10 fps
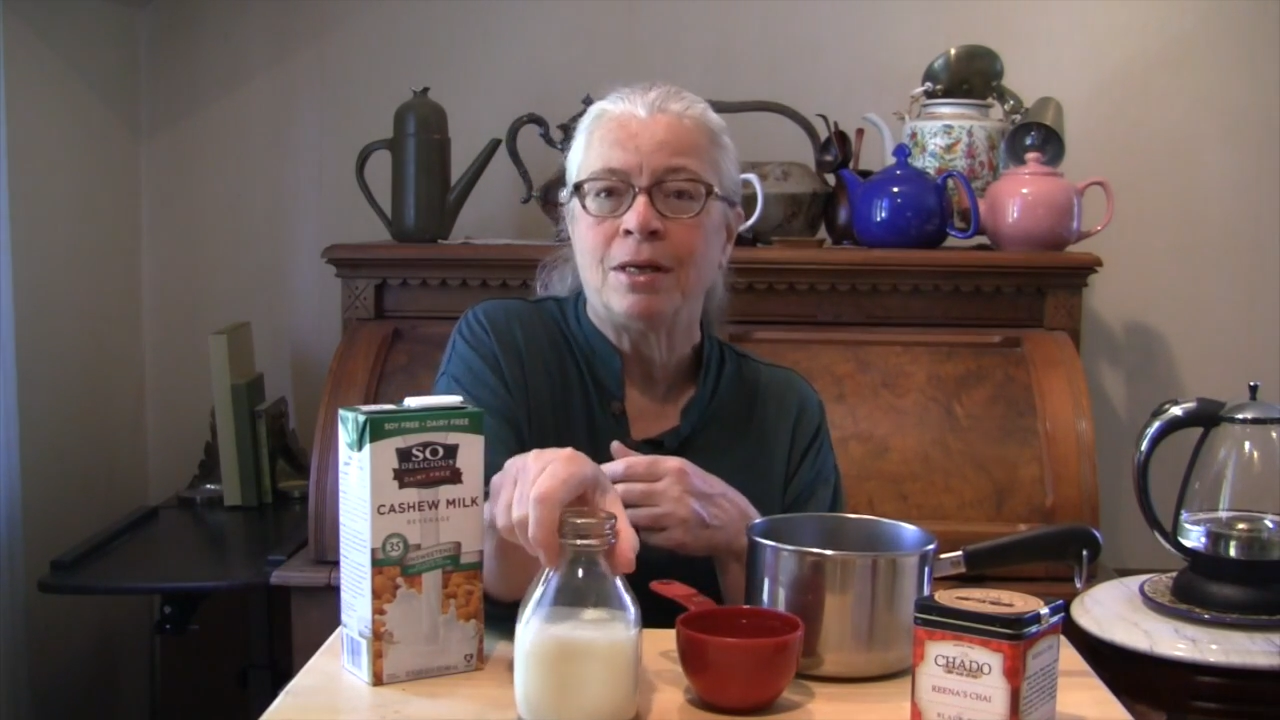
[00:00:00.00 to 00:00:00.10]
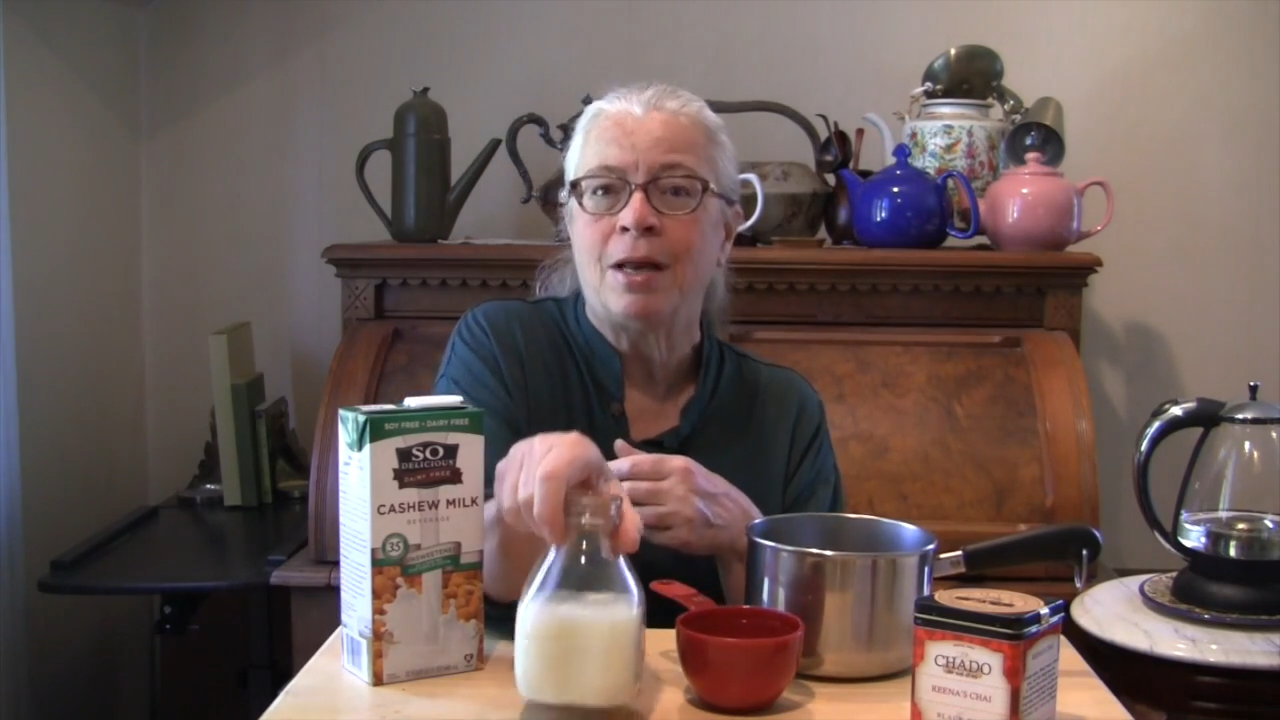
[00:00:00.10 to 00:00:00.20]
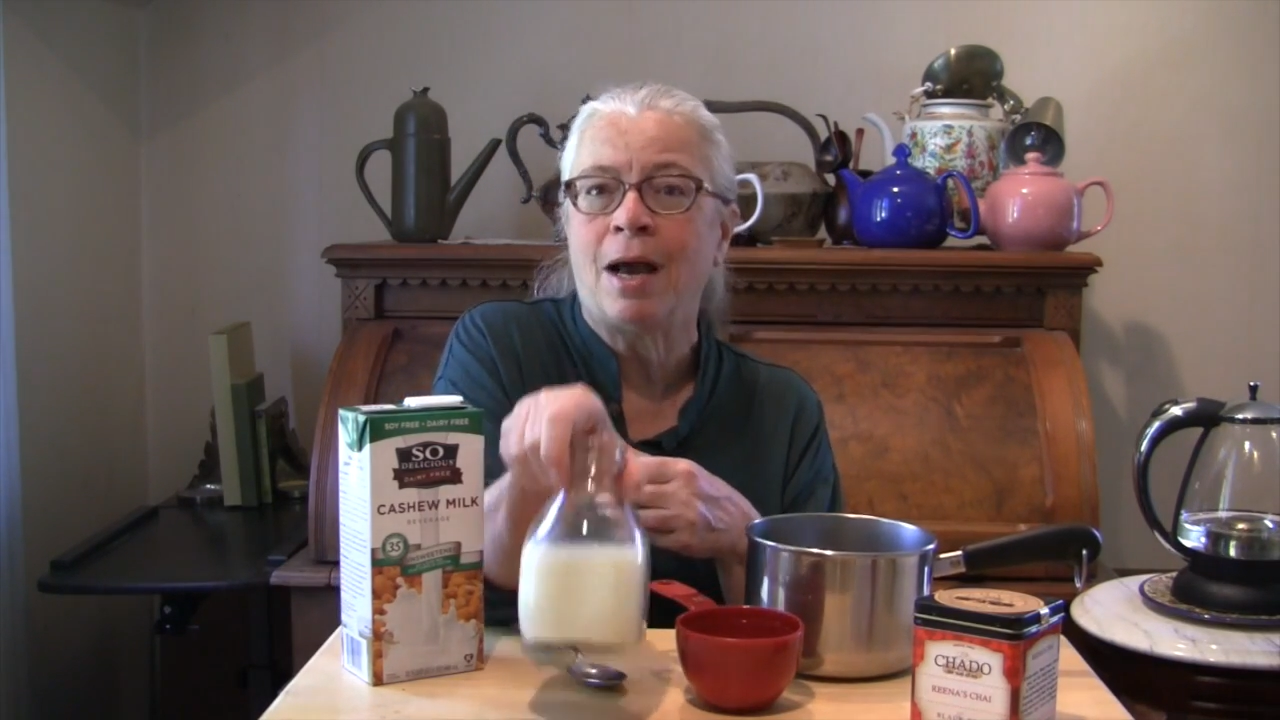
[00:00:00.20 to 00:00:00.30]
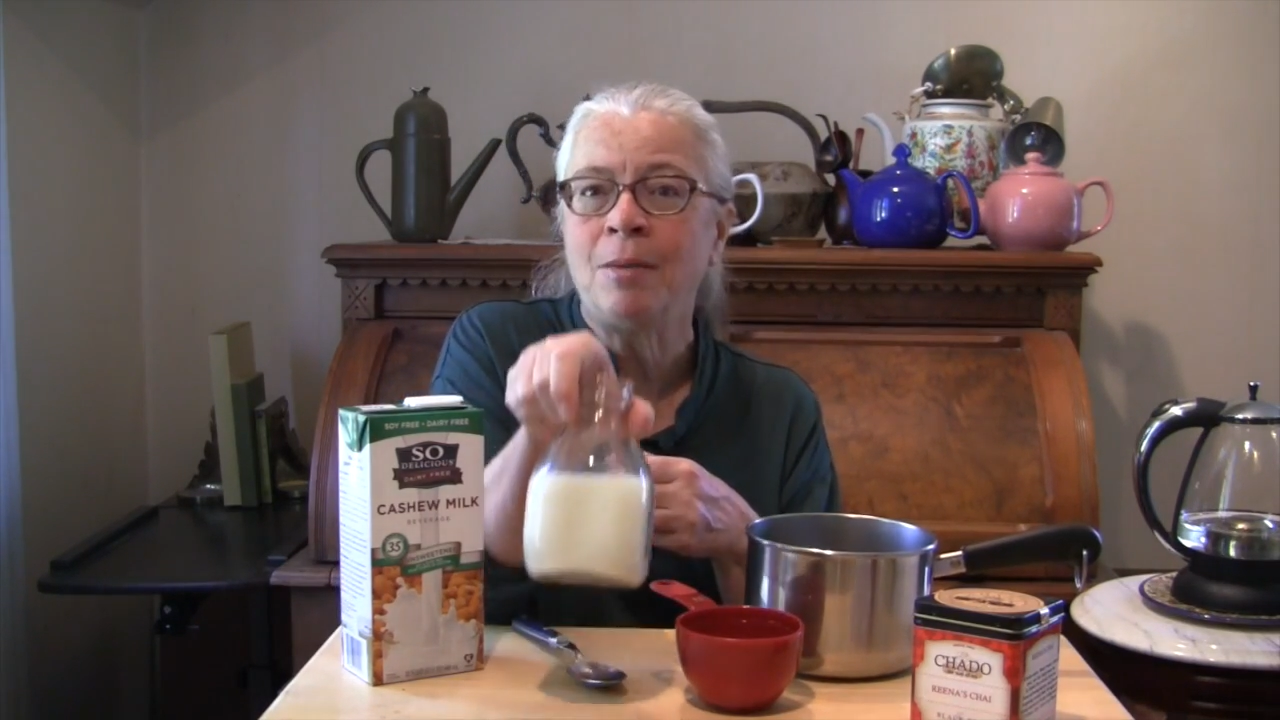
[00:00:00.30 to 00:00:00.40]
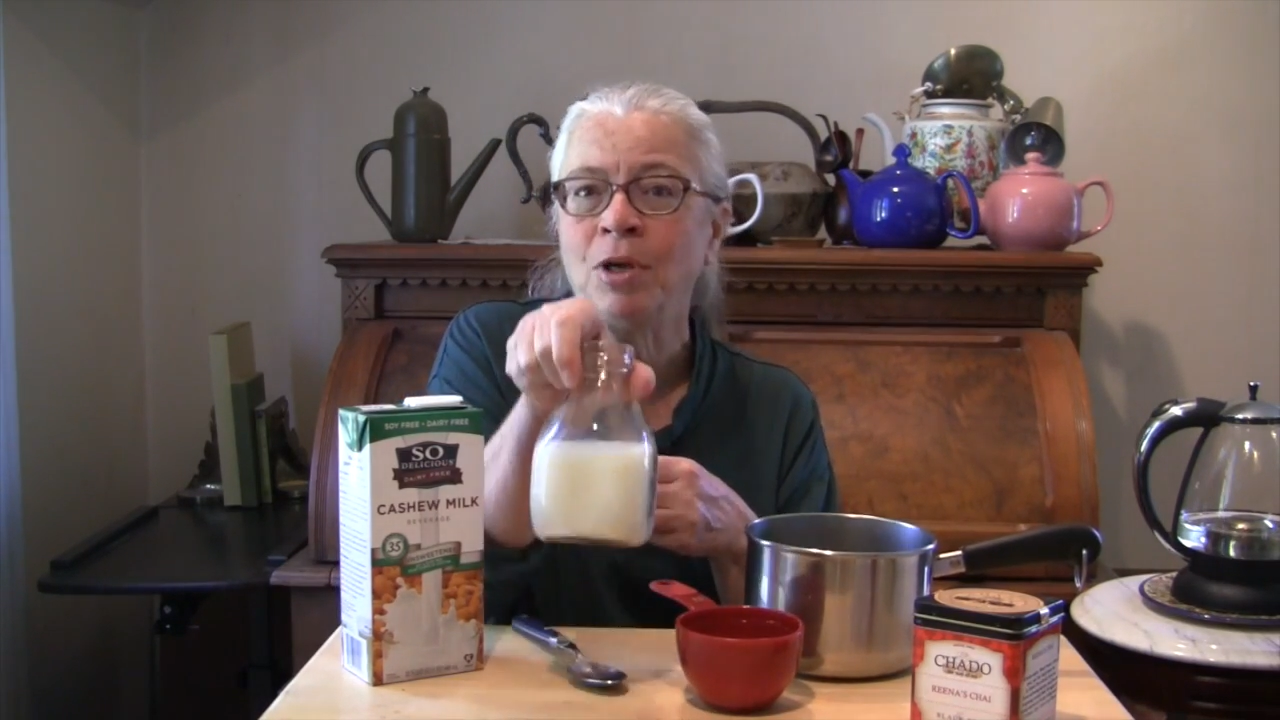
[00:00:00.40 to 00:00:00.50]

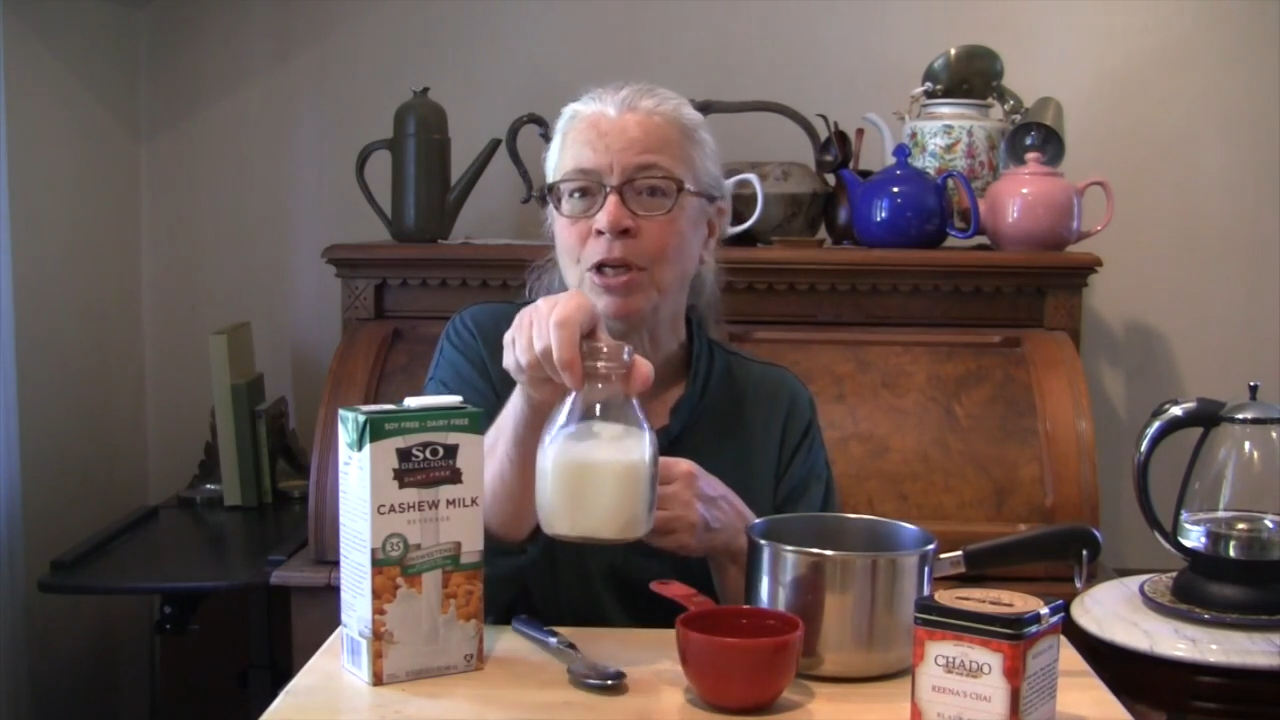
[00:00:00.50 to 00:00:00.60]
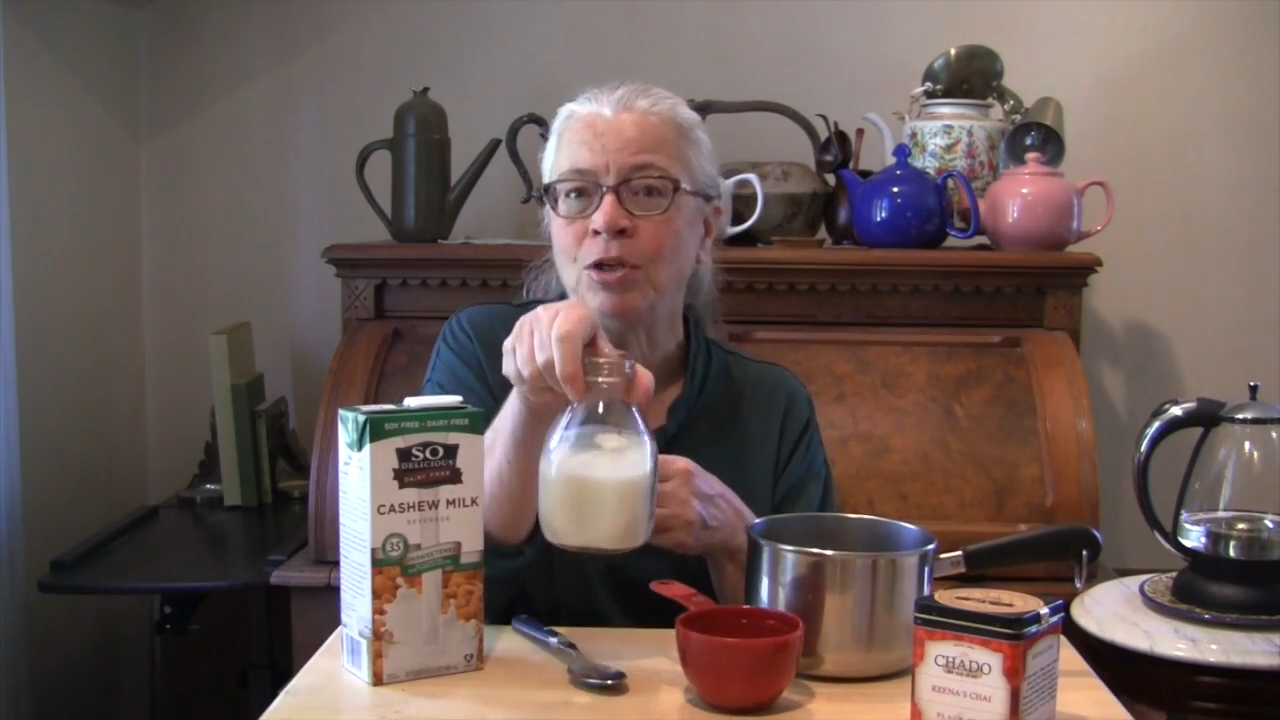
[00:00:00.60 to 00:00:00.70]
Now I'm going to